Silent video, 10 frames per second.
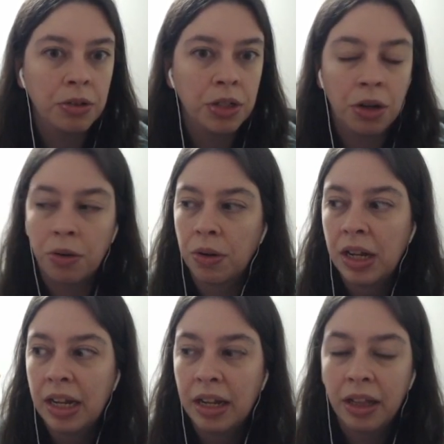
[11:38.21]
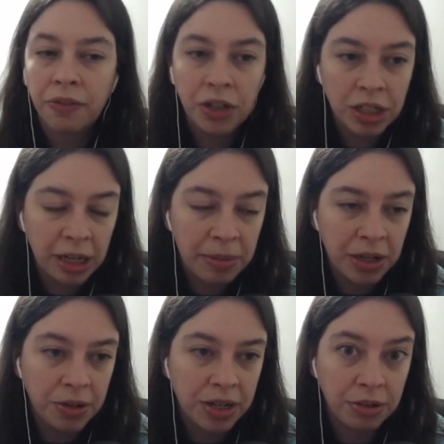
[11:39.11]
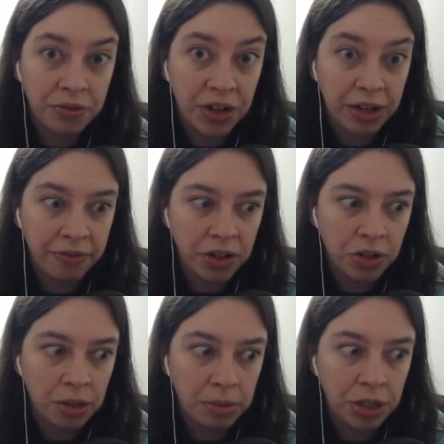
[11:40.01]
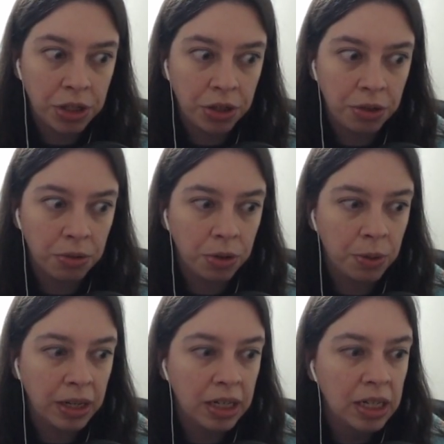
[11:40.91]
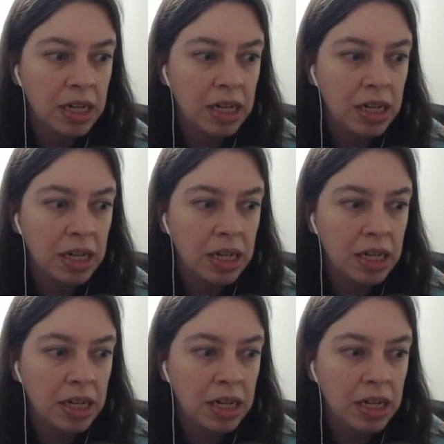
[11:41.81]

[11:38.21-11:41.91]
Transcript: So the first time I used it, I was very confused. So I'm going to show you real quick.